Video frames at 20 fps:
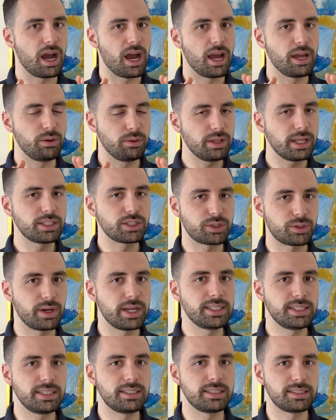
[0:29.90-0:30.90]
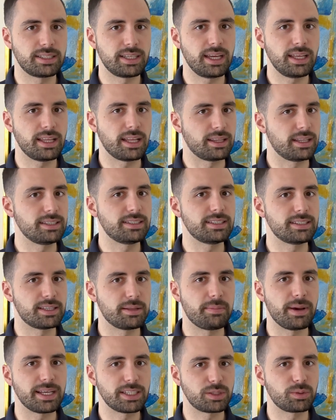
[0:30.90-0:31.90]
I know that's crazy to say that this is the
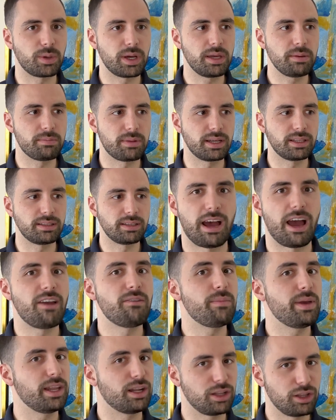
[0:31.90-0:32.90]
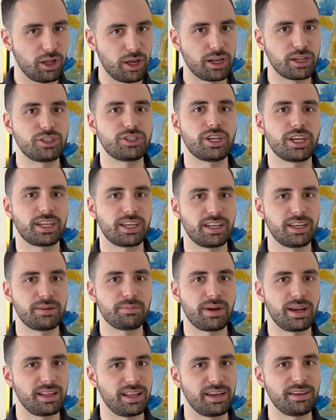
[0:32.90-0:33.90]
best way, but I've made a lot of chicken in
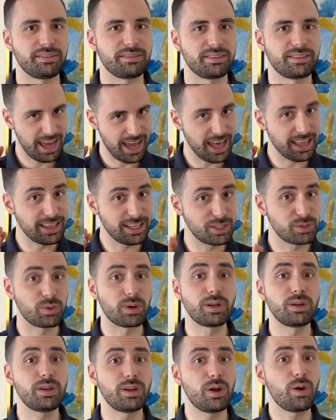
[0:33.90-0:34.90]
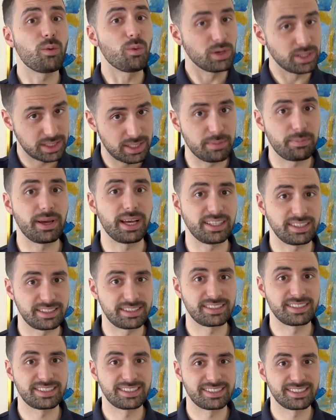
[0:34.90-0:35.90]
my life, and this one was the
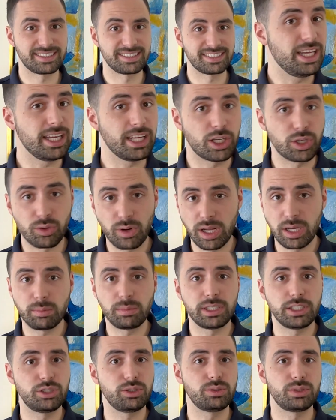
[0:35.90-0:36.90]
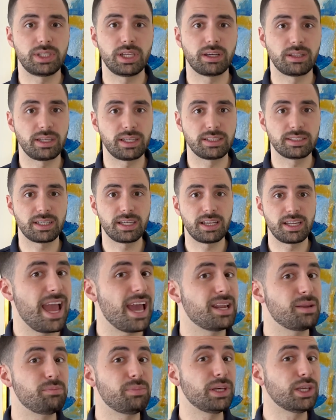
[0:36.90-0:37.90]
best. Incredibly juicy on the inside
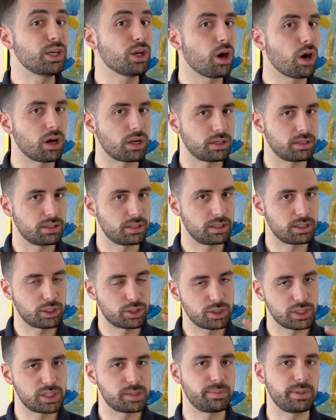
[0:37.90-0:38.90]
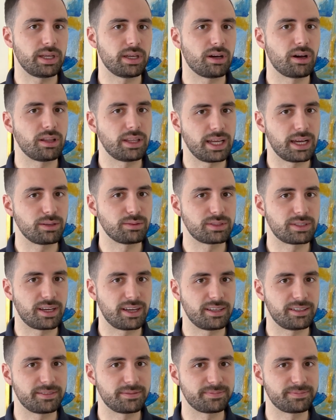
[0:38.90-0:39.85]
and beyond crispy on the outside.